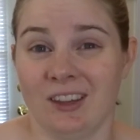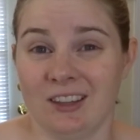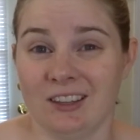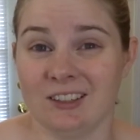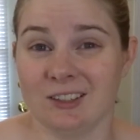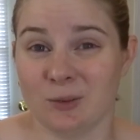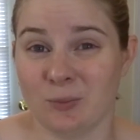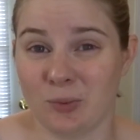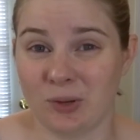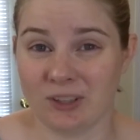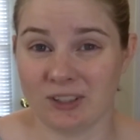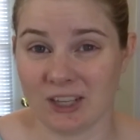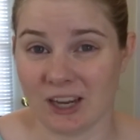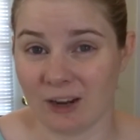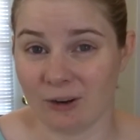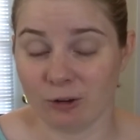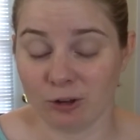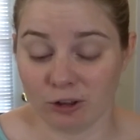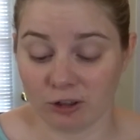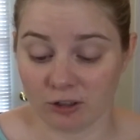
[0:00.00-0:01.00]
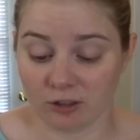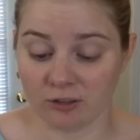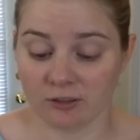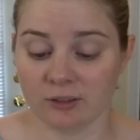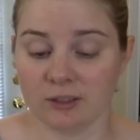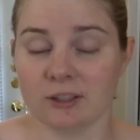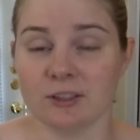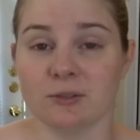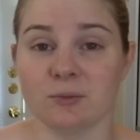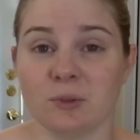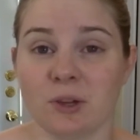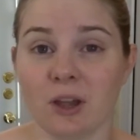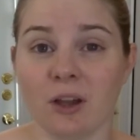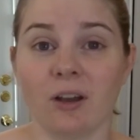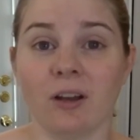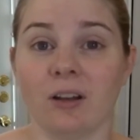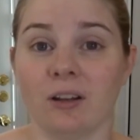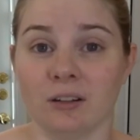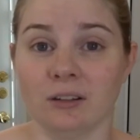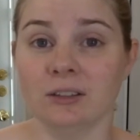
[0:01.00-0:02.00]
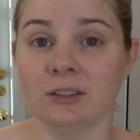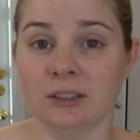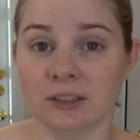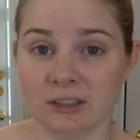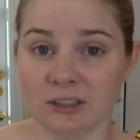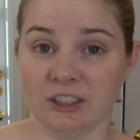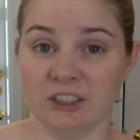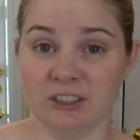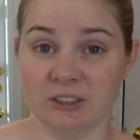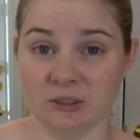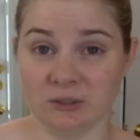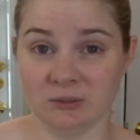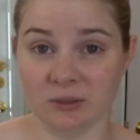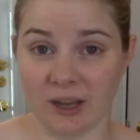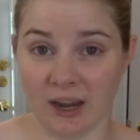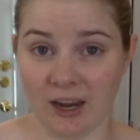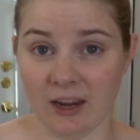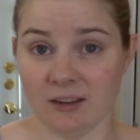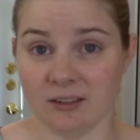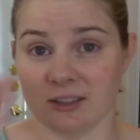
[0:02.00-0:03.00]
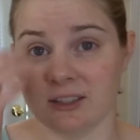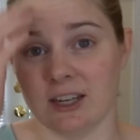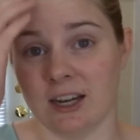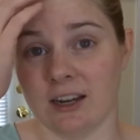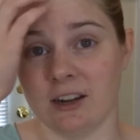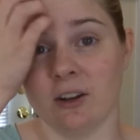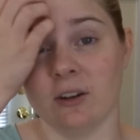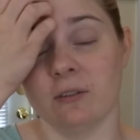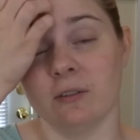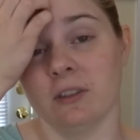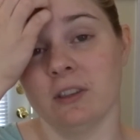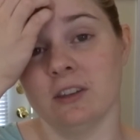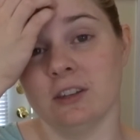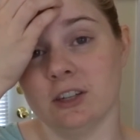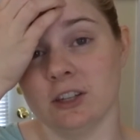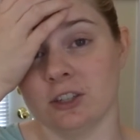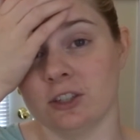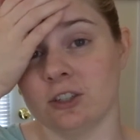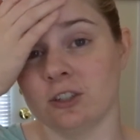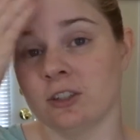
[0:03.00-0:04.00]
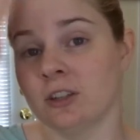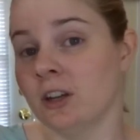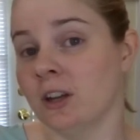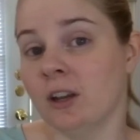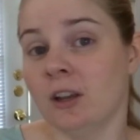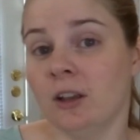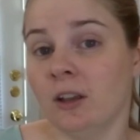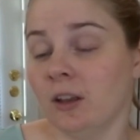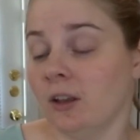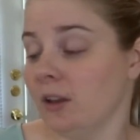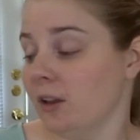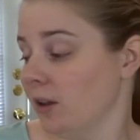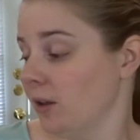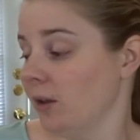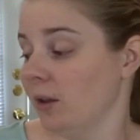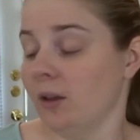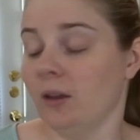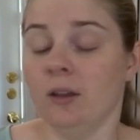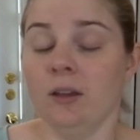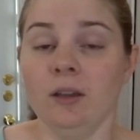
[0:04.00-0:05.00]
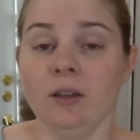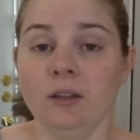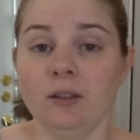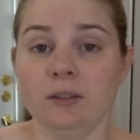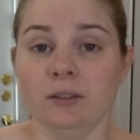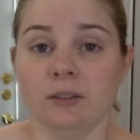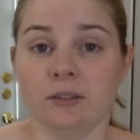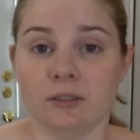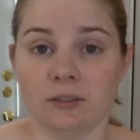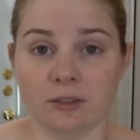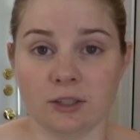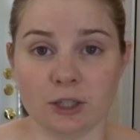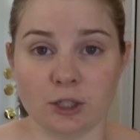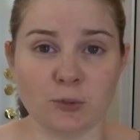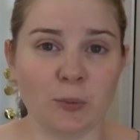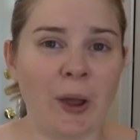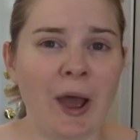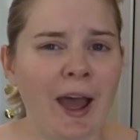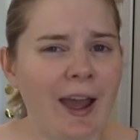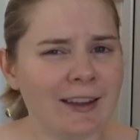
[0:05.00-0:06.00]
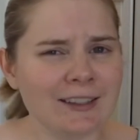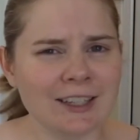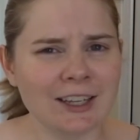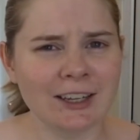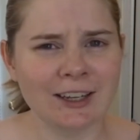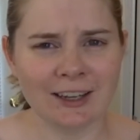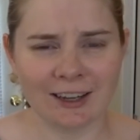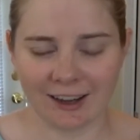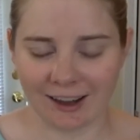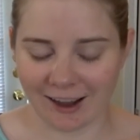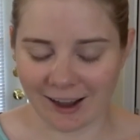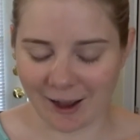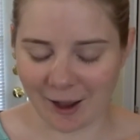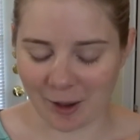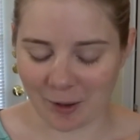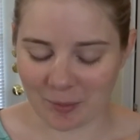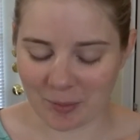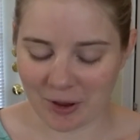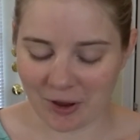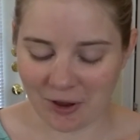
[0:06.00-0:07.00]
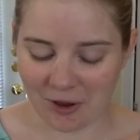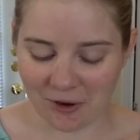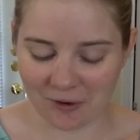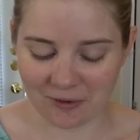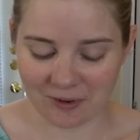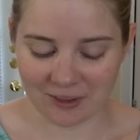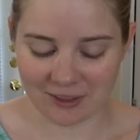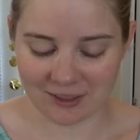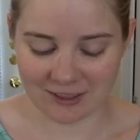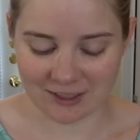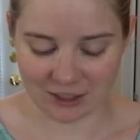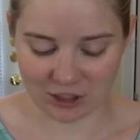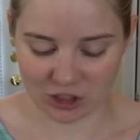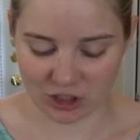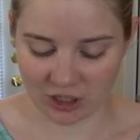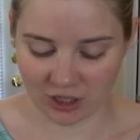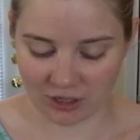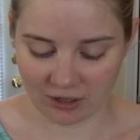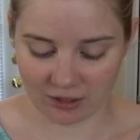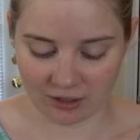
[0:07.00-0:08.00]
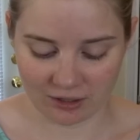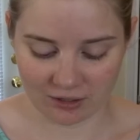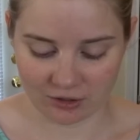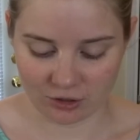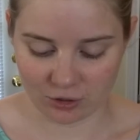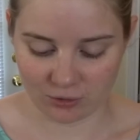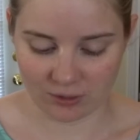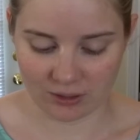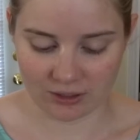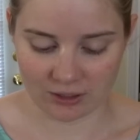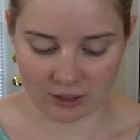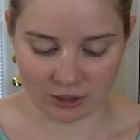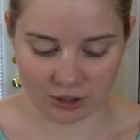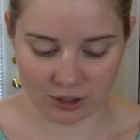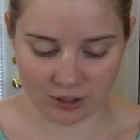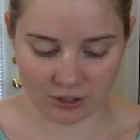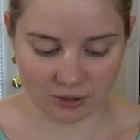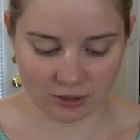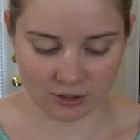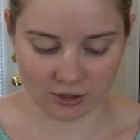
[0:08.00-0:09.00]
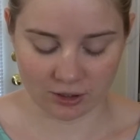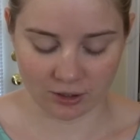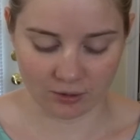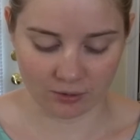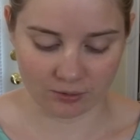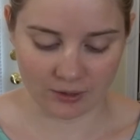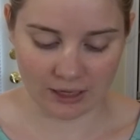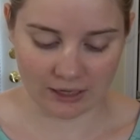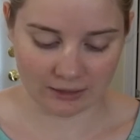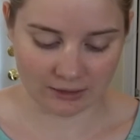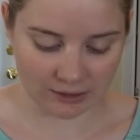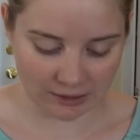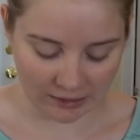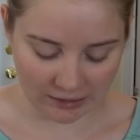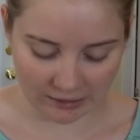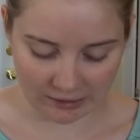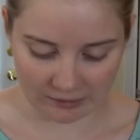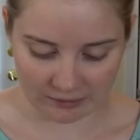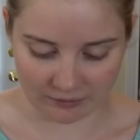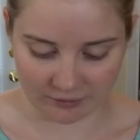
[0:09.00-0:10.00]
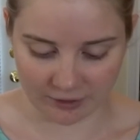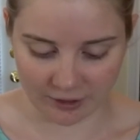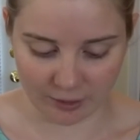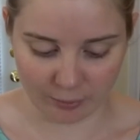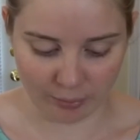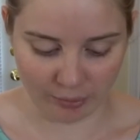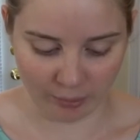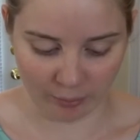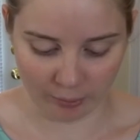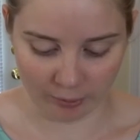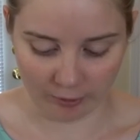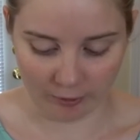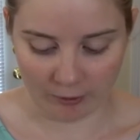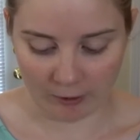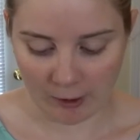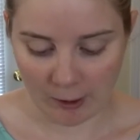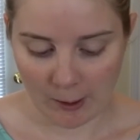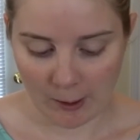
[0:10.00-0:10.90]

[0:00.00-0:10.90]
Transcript: is a big downer, because we all, you know, hate standing over the dish, dish pot, um, over the dish sink doing dishes. So that's kind of a bummer.